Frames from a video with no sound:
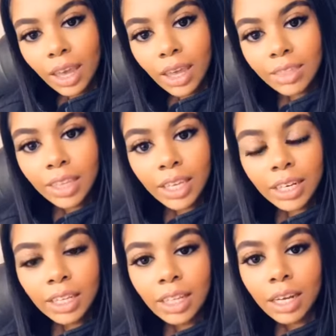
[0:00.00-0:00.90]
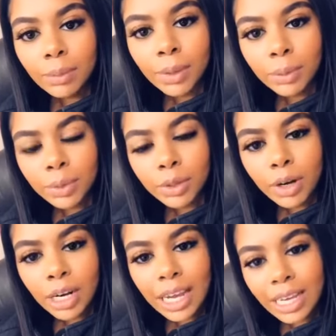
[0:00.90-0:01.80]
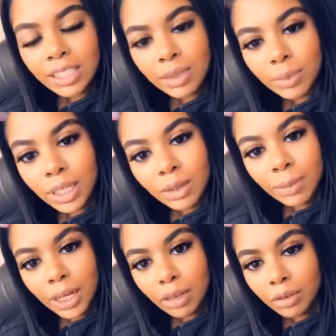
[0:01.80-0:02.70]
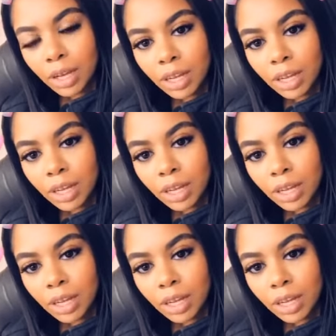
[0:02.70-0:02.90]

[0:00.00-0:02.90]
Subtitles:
And then a lot of people are asking me about